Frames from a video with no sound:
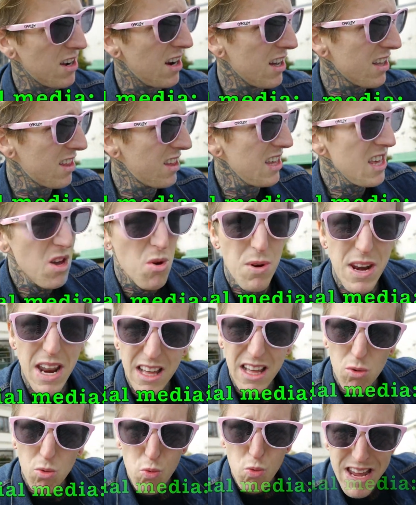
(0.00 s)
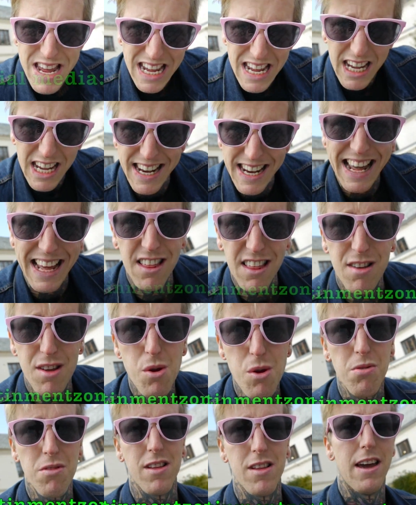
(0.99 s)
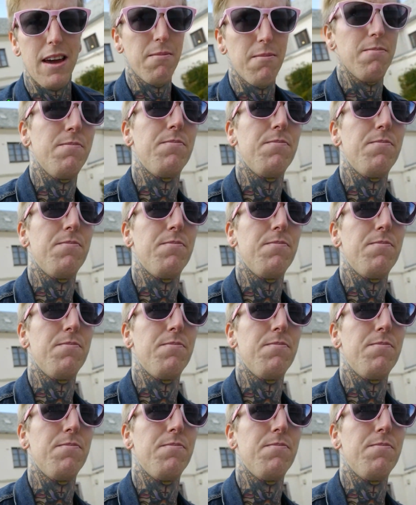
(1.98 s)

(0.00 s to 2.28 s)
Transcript: and I see you next week, next Tuesday.